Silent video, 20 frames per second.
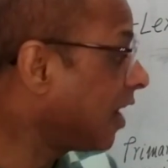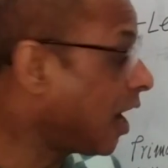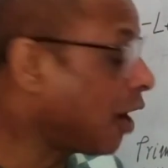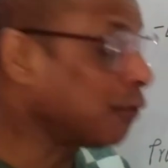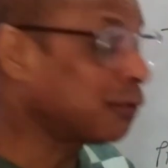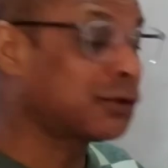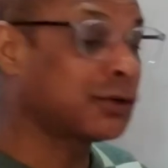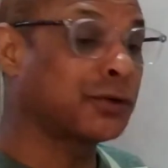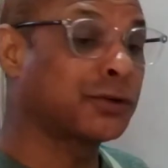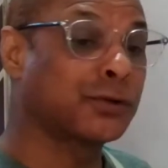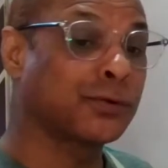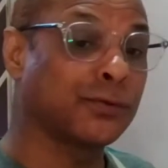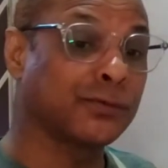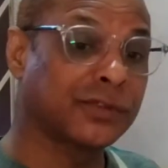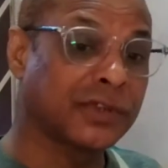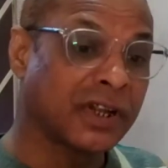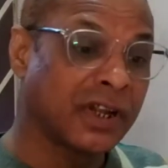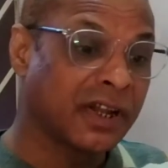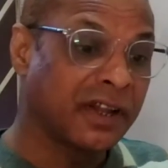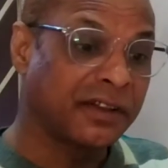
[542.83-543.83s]
Outer
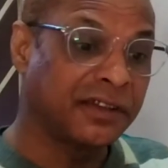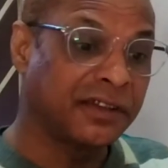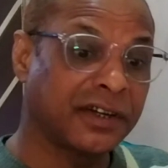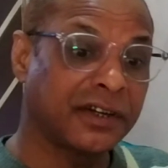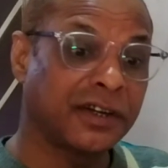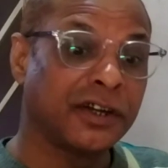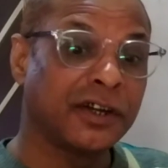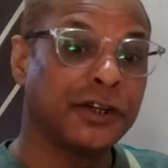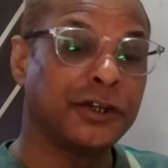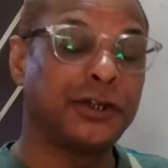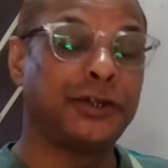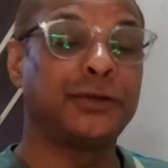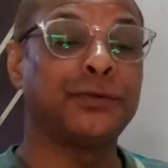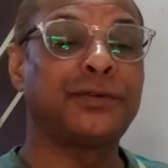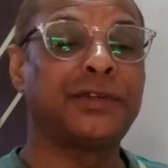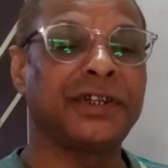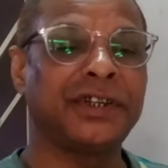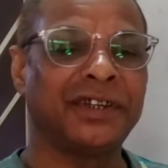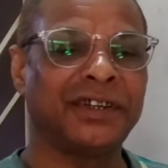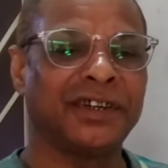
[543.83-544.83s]
shows the
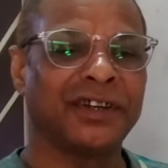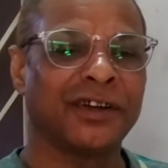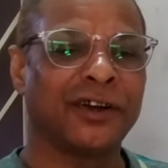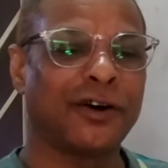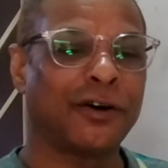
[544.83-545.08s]
duty